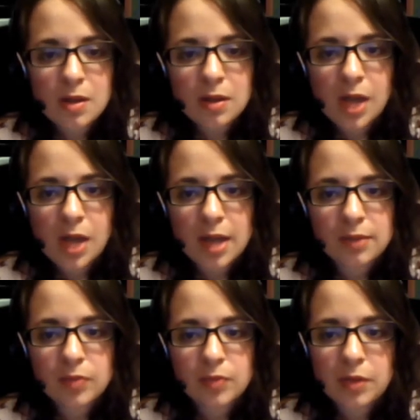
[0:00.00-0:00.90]

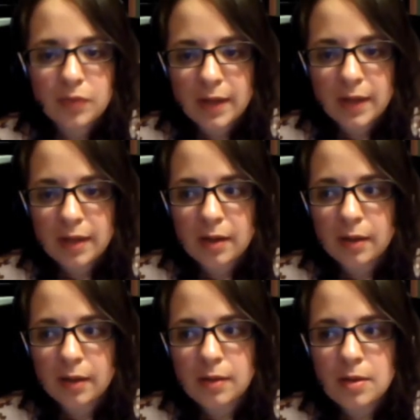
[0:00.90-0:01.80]
I loved that.
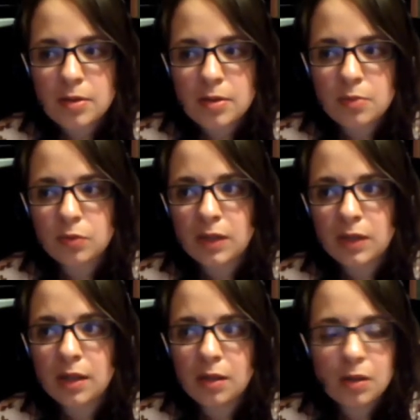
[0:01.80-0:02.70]
The
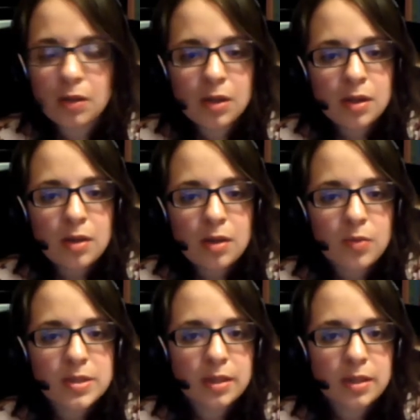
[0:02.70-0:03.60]
movie, it
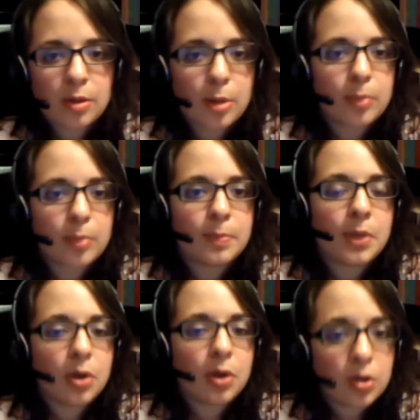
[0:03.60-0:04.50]
wasn't
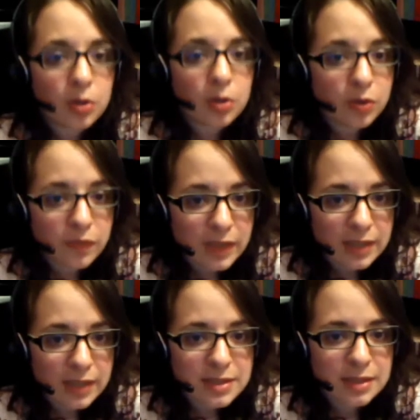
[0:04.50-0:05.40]

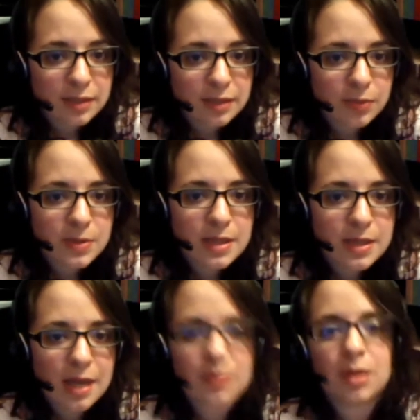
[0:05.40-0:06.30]
perfect per
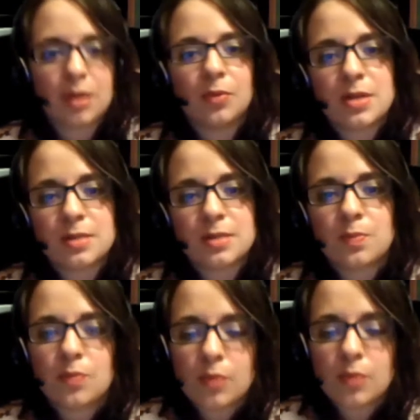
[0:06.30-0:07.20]
se. I mean, what is
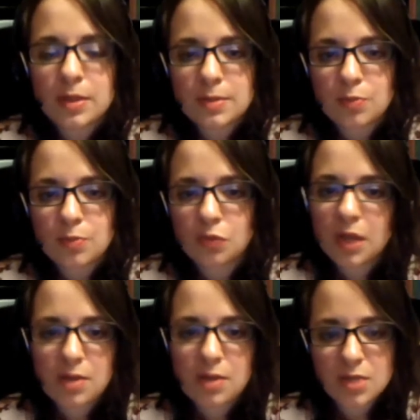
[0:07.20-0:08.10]

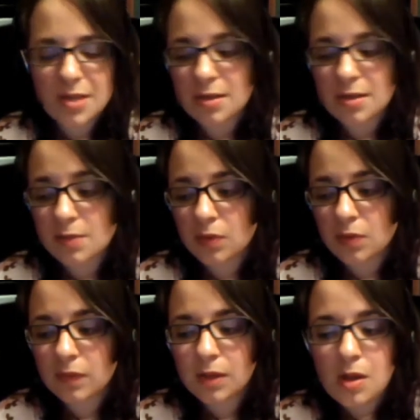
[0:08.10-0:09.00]
movie adaptation is
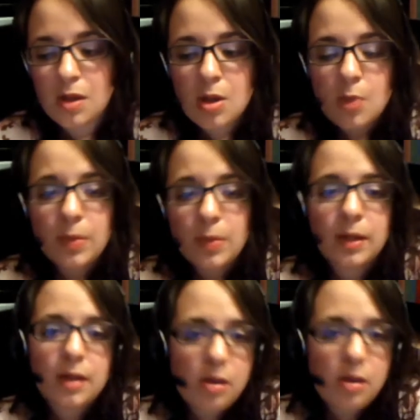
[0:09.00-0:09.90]
perfect,
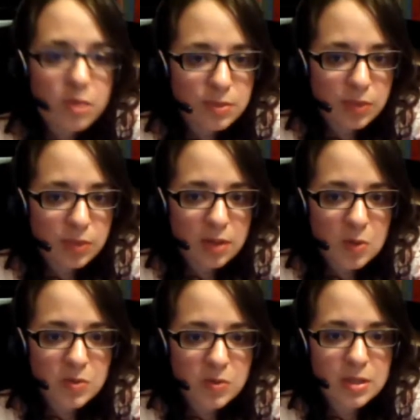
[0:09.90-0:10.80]
but it was pretty
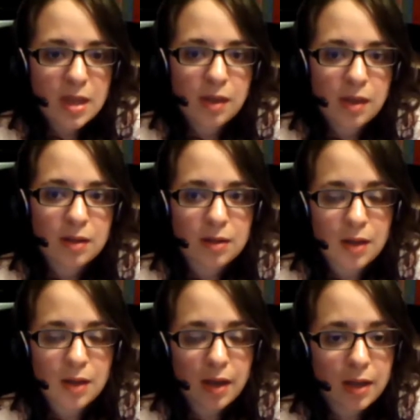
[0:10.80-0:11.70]
close, and
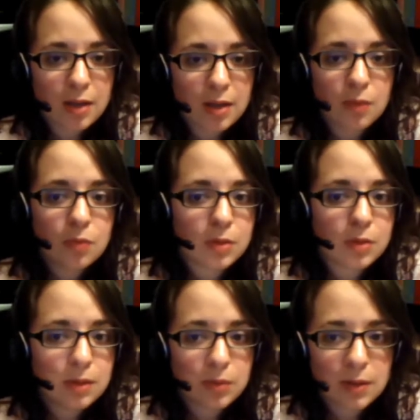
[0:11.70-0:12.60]
I
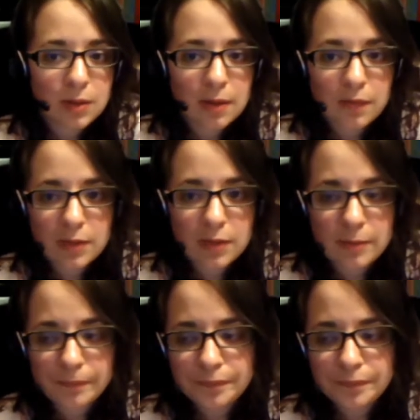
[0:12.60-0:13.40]
really, really loved it.